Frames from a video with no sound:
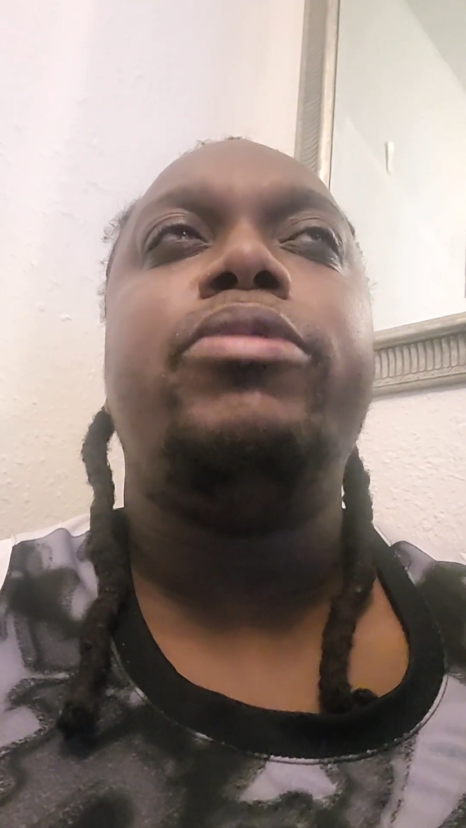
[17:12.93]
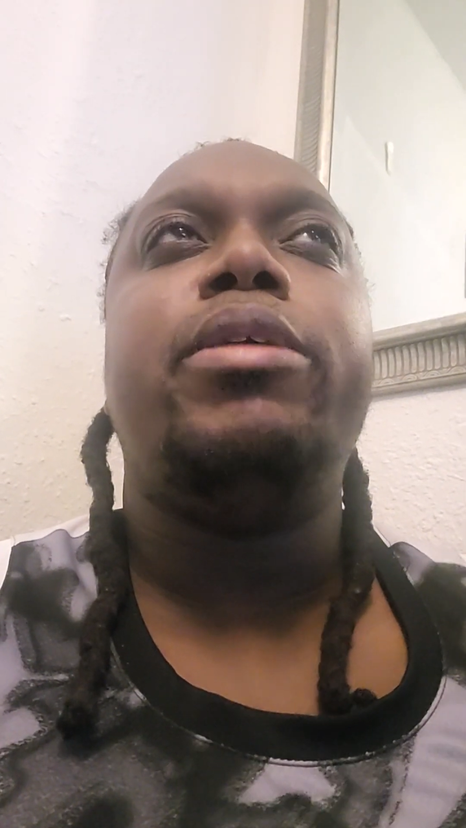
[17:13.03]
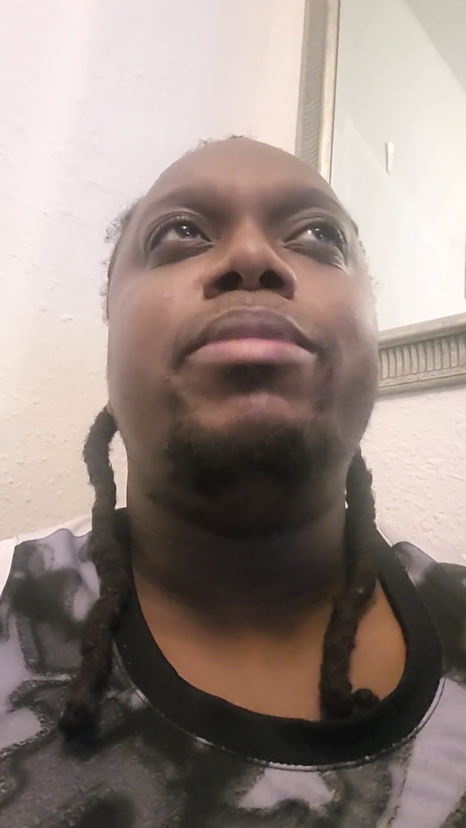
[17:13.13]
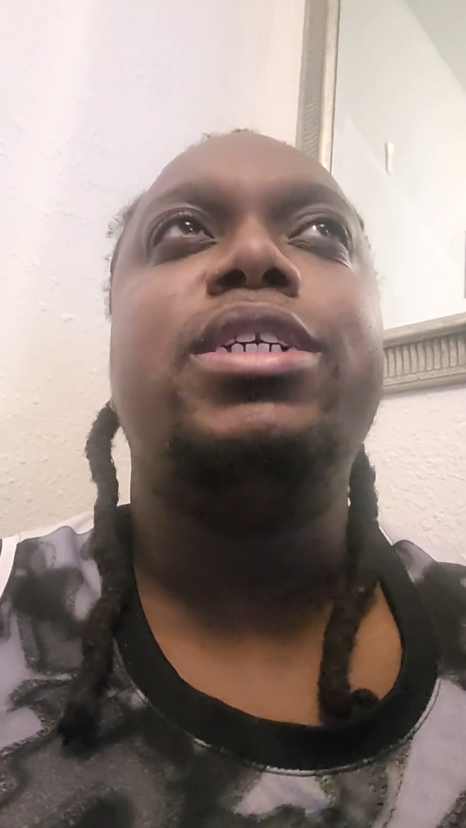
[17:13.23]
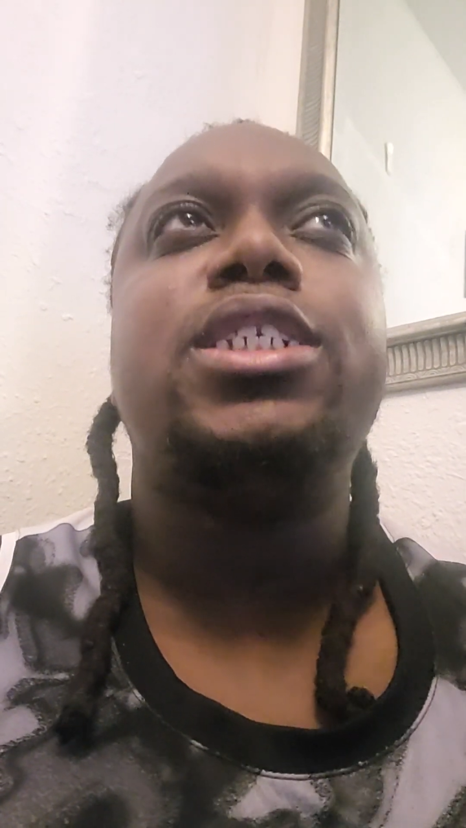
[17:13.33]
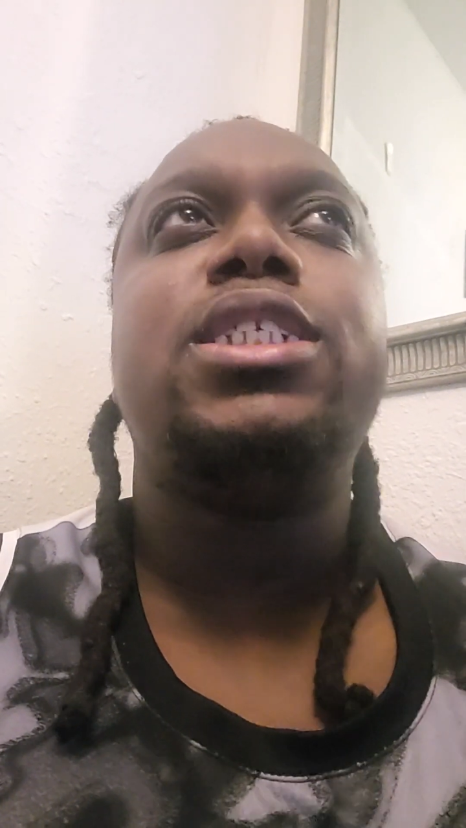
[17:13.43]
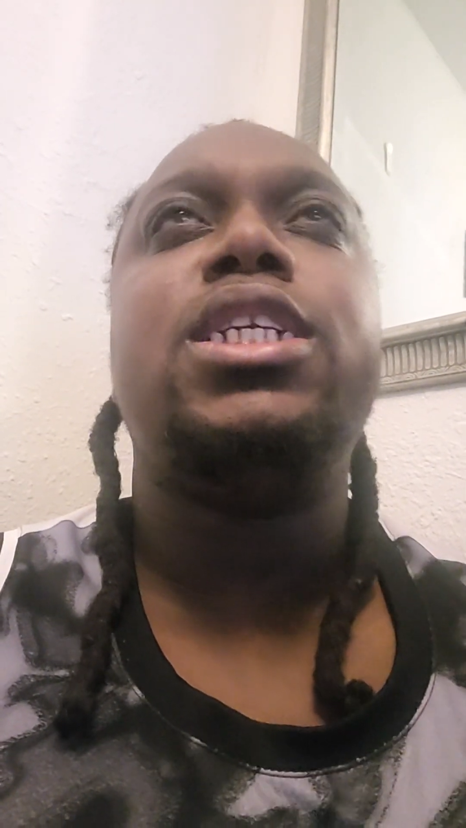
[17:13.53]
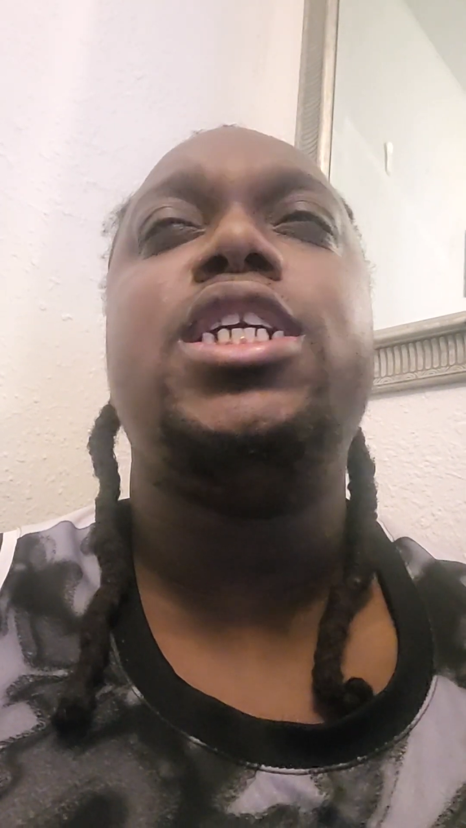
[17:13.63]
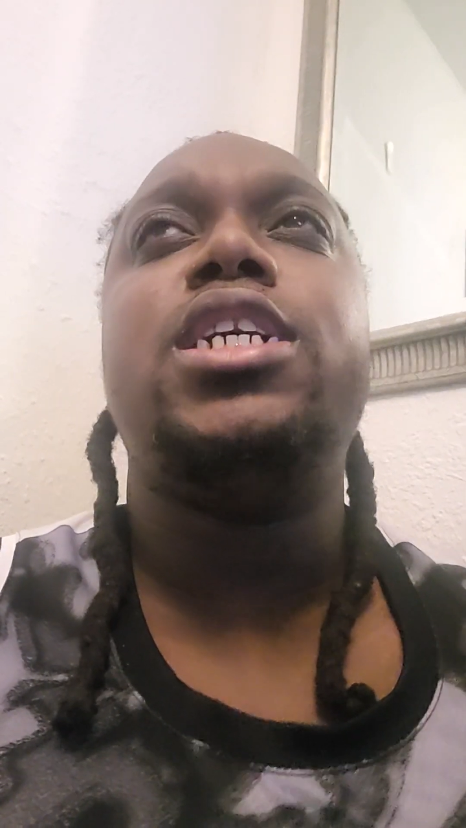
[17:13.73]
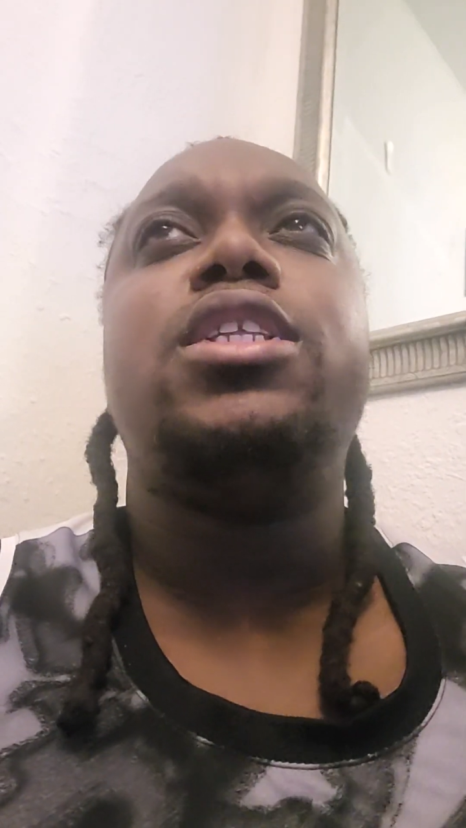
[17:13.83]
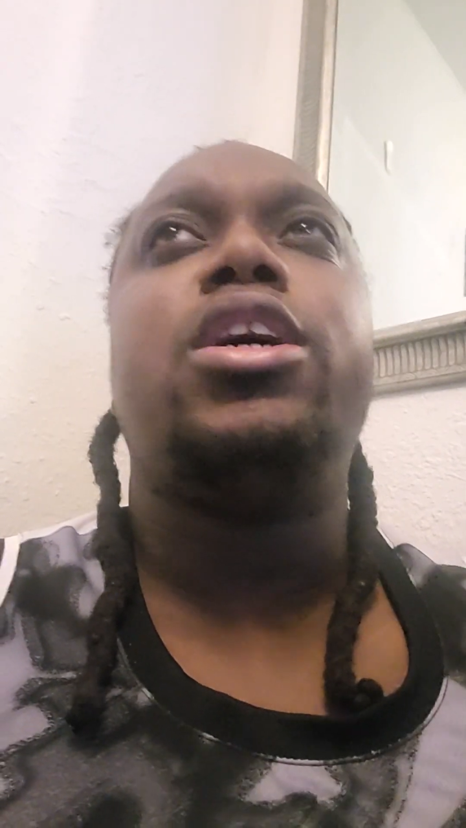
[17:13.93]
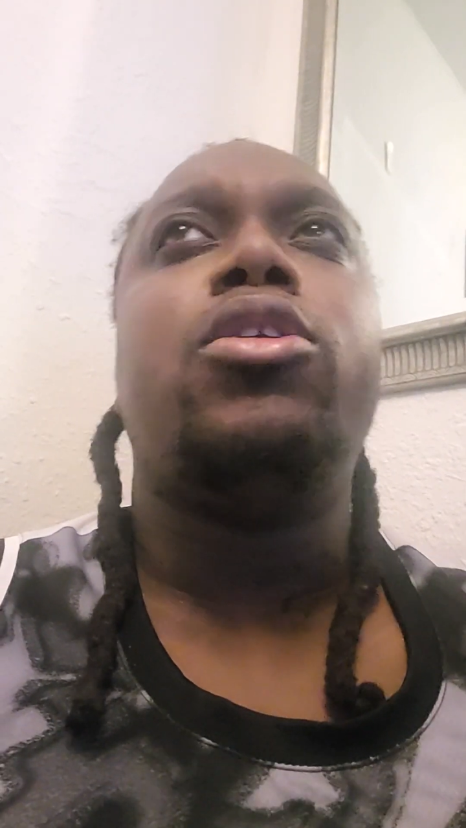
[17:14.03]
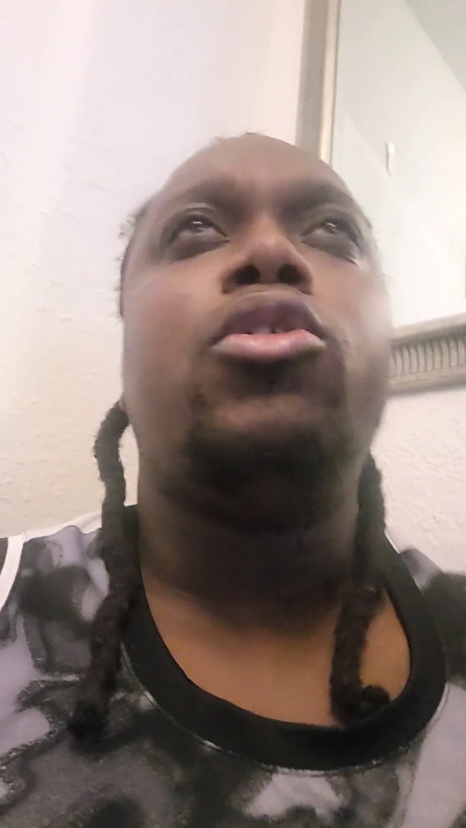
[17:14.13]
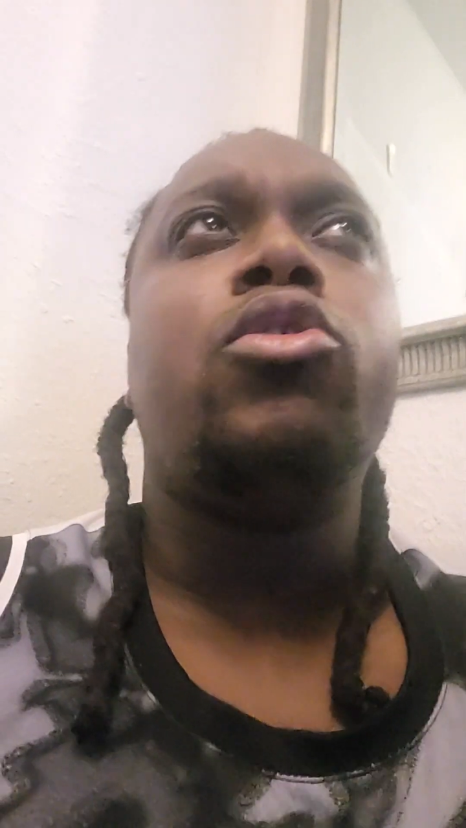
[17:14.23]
mystique, their